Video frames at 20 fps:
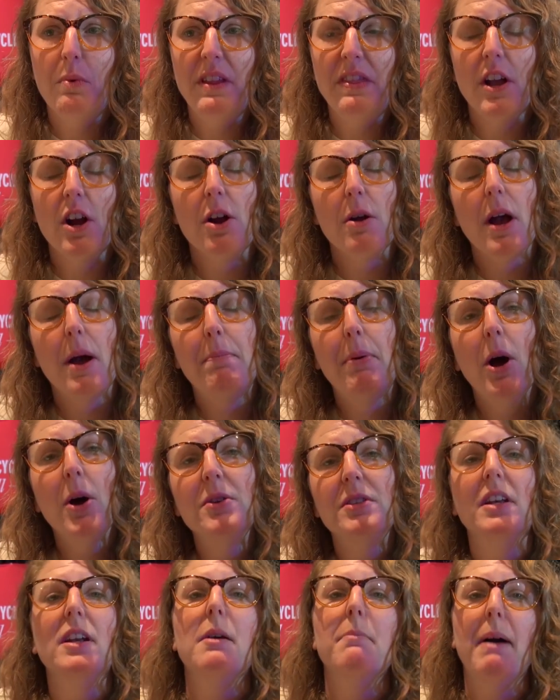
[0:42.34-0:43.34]
When they're
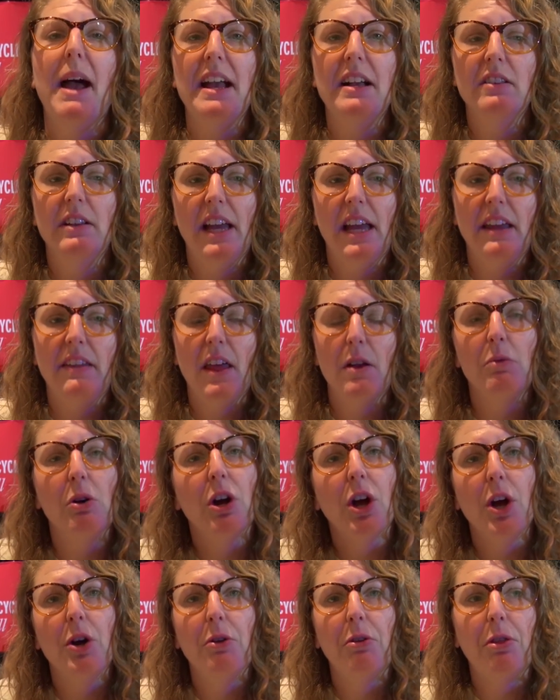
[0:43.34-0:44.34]
opposing a bike lane, they will
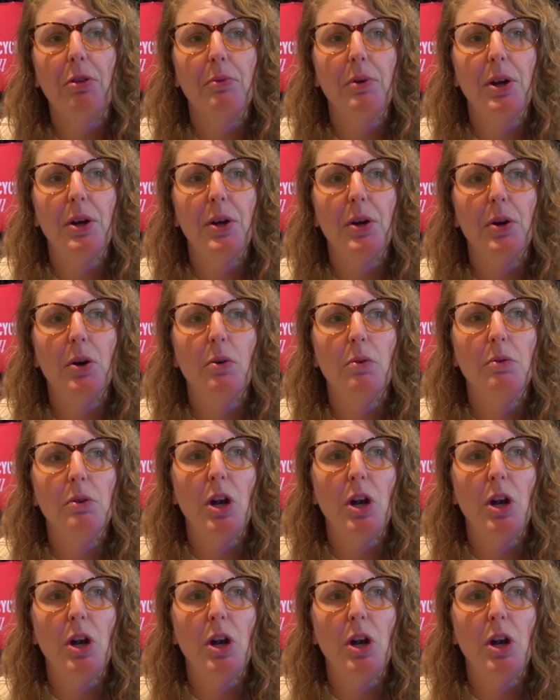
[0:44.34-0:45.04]
go through,